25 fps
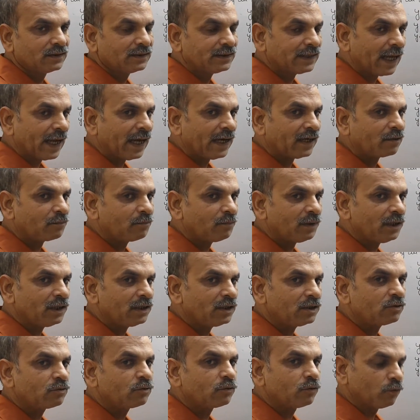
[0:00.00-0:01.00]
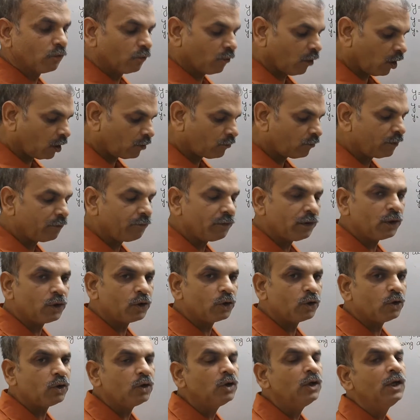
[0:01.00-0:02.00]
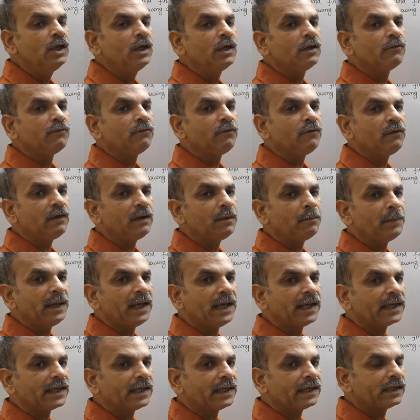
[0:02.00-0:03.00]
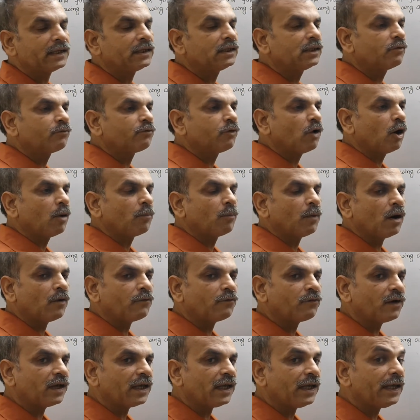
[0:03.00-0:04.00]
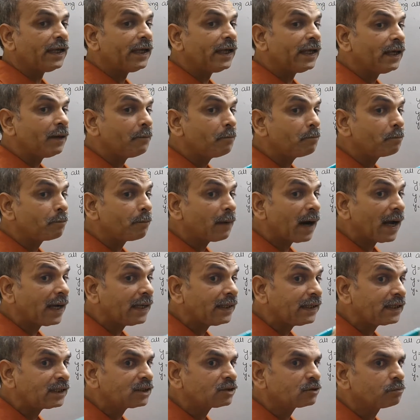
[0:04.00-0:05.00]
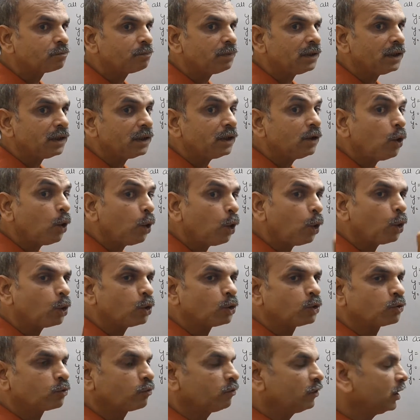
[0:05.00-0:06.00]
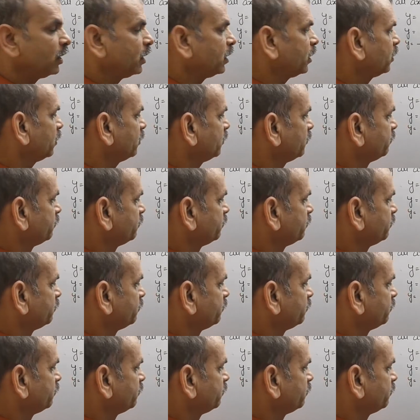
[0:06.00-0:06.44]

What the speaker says: That means what we will do? We will make it in the form of a minus b whole square.